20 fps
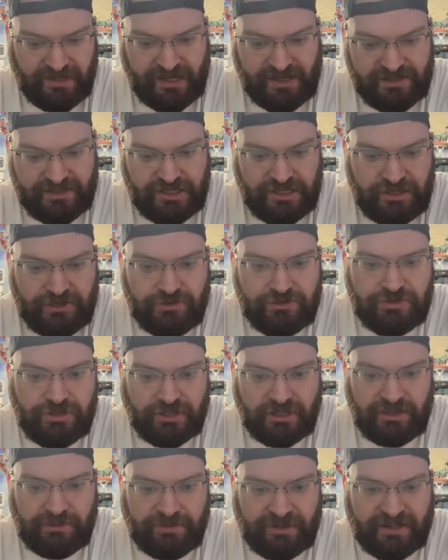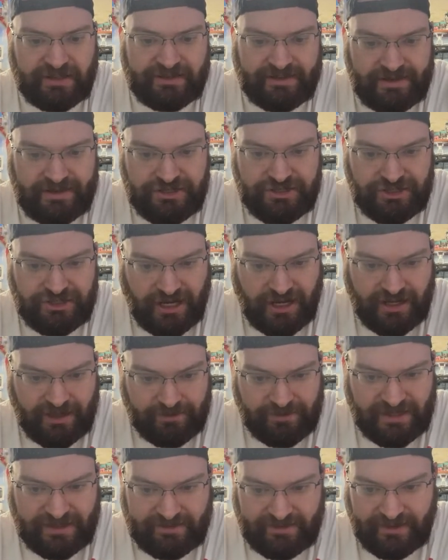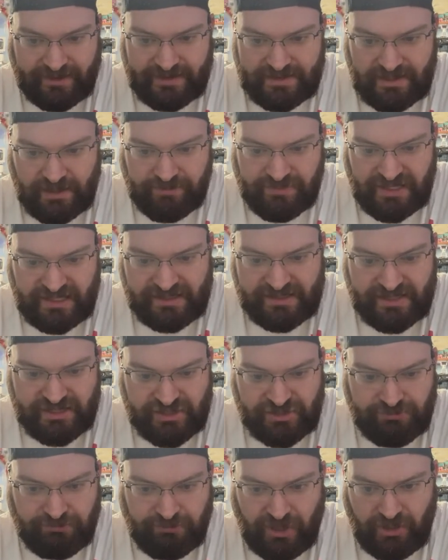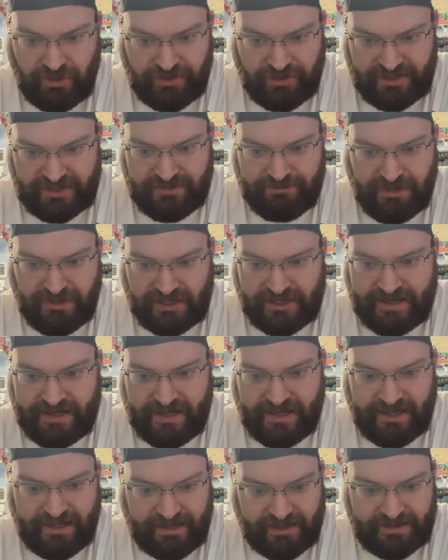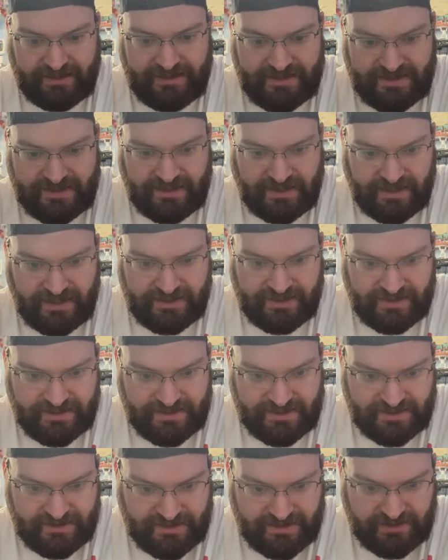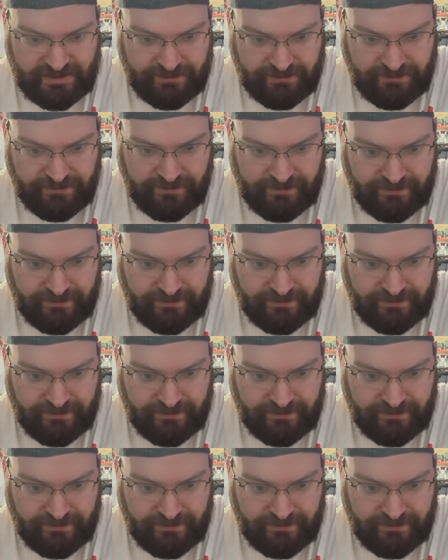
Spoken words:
because usually when it's a jam, it's like something small that's buried inside the system.